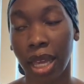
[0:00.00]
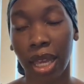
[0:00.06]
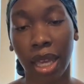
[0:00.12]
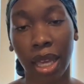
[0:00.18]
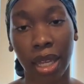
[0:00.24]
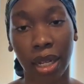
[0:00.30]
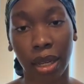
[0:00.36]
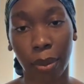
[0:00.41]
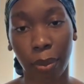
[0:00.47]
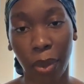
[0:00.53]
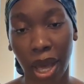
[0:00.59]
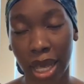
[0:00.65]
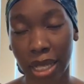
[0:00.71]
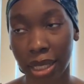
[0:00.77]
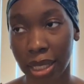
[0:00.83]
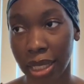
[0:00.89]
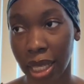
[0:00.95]

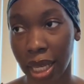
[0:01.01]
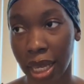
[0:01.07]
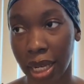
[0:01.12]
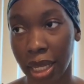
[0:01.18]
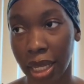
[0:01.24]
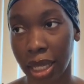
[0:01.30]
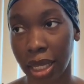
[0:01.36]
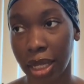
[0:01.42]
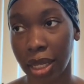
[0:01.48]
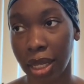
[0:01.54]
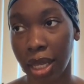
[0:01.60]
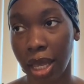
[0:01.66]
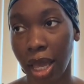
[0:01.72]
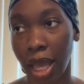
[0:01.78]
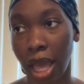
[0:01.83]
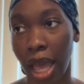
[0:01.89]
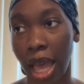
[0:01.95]
incapacitated
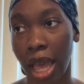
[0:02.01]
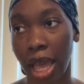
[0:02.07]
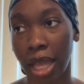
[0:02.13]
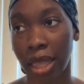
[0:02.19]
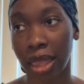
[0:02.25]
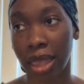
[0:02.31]
and